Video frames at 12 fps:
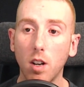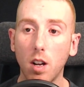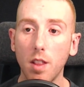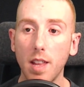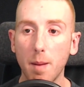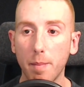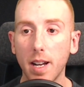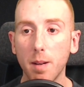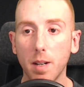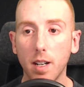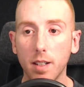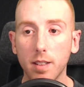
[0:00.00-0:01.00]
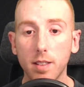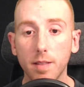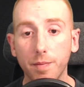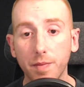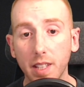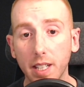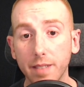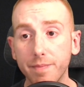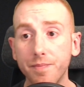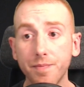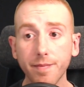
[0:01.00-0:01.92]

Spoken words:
on that buy box, then